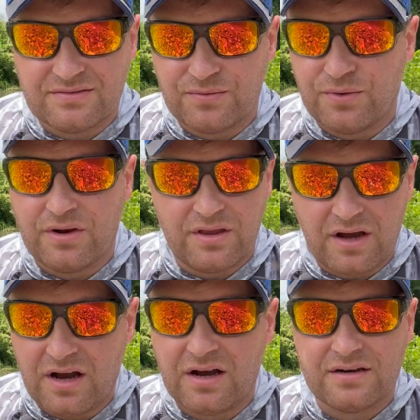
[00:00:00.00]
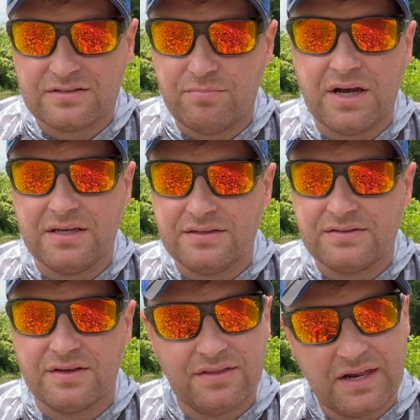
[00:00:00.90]
one of the hottest baits
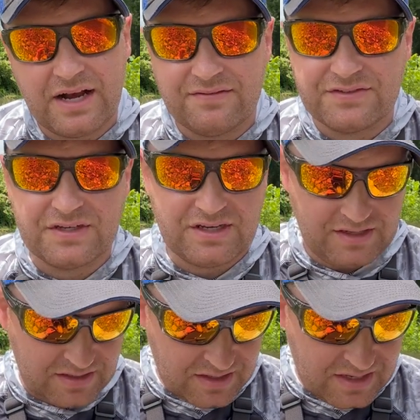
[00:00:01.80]
that I've seen